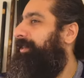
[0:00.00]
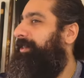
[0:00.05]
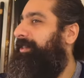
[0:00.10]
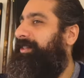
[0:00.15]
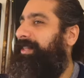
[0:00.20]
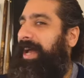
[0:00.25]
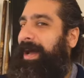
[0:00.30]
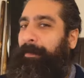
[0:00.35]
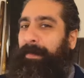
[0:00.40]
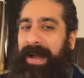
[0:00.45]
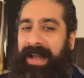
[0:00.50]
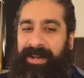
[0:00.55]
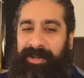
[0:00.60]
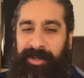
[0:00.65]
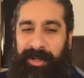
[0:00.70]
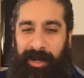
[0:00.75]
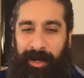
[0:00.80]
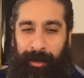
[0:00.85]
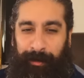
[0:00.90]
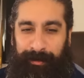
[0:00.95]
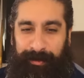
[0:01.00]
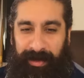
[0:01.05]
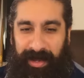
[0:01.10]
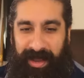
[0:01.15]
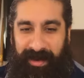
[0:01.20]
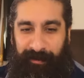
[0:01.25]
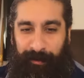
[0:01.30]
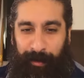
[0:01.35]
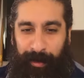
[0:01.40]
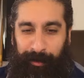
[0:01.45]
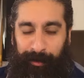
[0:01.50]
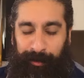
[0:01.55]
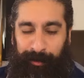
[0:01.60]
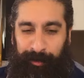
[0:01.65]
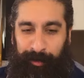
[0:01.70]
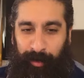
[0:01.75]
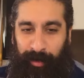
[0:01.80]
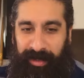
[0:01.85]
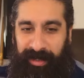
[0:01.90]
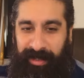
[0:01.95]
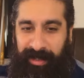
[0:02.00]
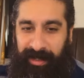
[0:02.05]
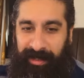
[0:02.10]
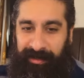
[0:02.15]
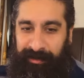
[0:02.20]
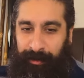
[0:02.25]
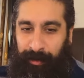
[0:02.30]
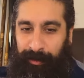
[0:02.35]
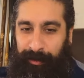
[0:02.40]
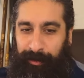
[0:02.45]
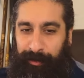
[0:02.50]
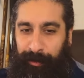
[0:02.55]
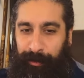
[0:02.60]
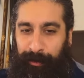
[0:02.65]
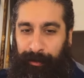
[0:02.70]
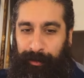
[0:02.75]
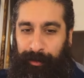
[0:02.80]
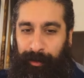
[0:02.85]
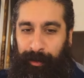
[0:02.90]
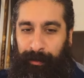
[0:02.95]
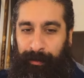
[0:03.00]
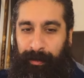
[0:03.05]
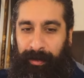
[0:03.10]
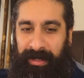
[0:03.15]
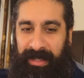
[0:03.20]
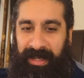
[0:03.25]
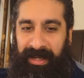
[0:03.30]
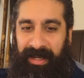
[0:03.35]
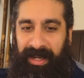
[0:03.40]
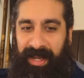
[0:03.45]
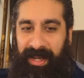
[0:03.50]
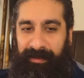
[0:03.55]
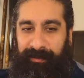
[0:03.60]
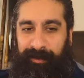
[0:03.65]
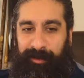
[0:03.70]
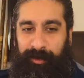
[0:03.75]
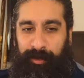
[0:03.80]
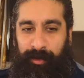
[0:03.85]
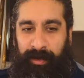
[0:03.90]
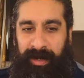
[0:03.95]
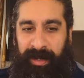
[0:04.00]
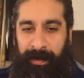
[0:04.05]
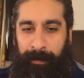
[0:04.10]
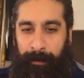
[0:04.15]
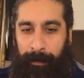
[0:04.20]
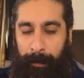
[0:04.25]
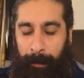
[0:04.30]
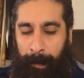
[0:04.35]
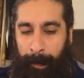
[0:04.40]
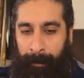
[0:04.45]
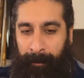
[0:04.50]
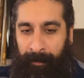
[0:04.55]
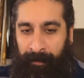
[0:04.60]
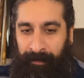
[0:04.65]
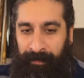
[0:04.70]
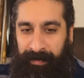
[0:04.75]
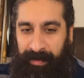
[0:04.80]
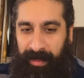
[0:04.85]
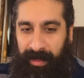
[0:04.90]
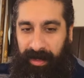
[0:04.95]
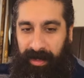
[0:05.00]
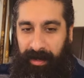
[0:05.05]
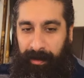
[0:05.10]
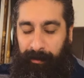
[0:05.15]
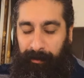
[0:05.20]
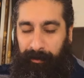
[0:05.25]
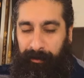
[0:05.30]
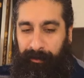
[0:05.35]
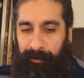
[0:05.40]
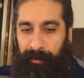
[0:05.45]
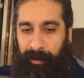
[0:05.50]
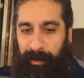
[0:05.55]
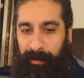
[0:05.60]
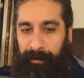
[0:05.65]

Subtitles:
Shabbat shalom to everyone who's joining us on YouTube, on our live stream. We're